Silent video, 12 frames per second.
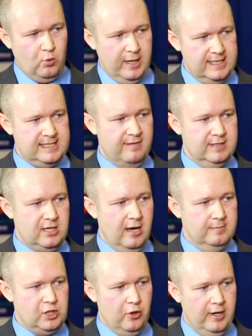27
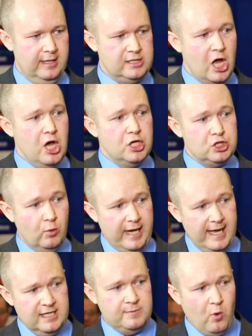times earnings. Okay. So
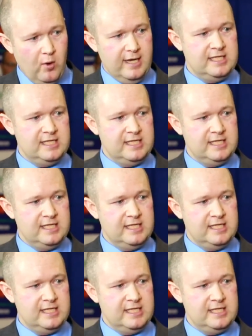it is more